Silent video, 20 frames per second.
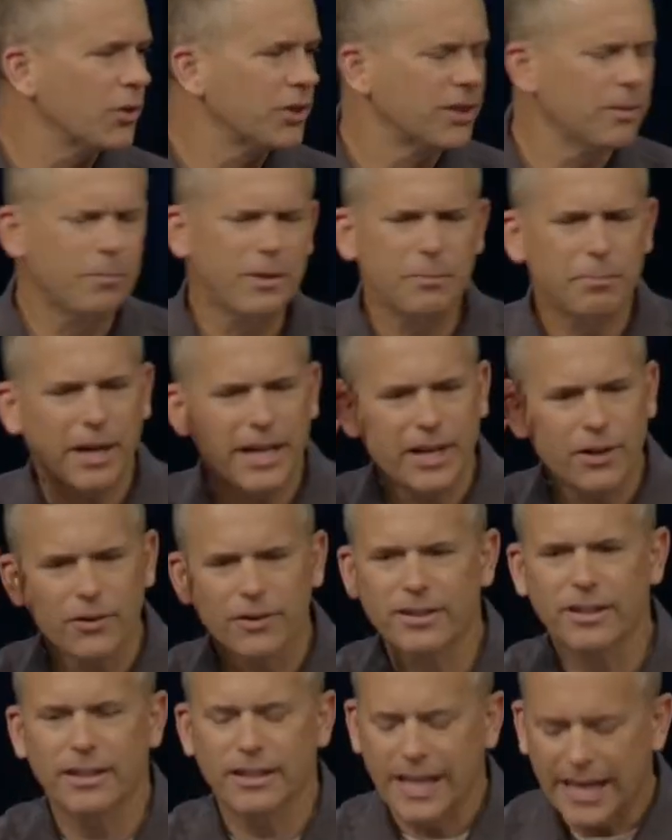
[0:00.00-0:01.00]
simply by
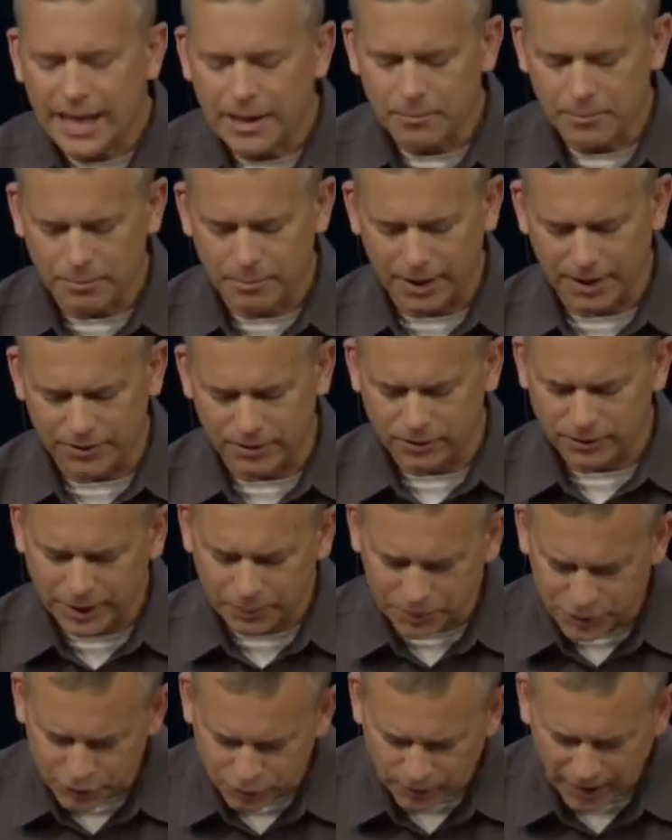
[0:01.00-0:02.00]
hearing the name Bethel. And they
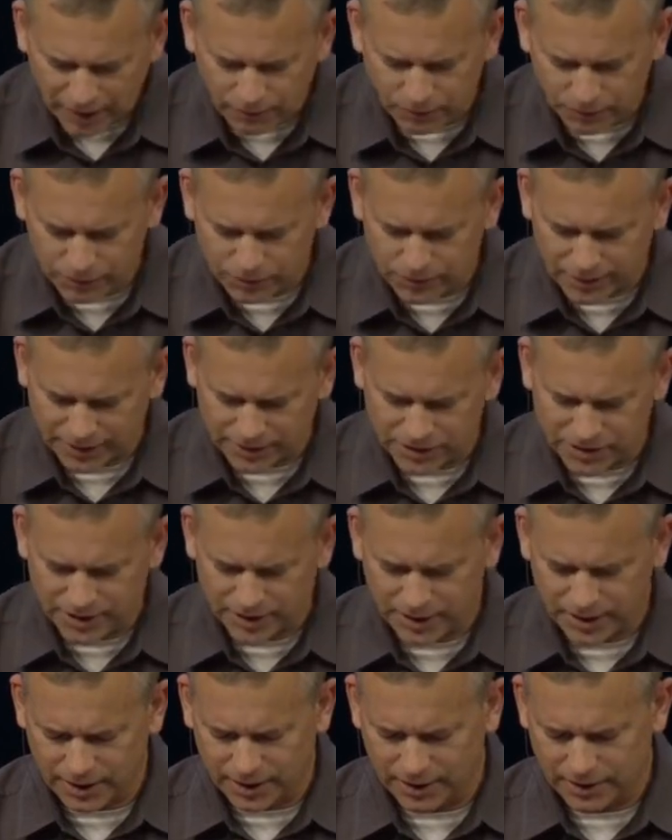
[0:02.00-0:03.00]
would travel through that
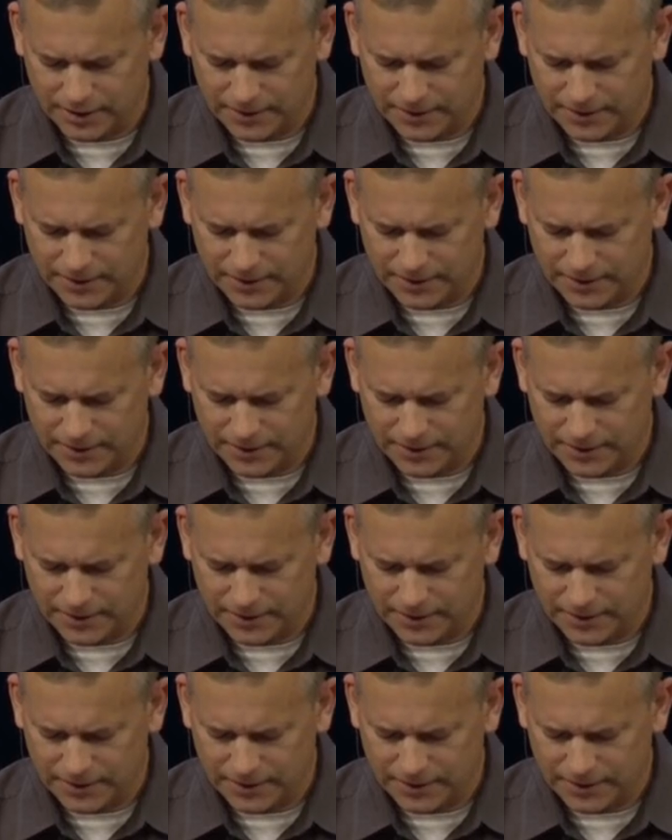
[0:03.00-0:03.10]
city.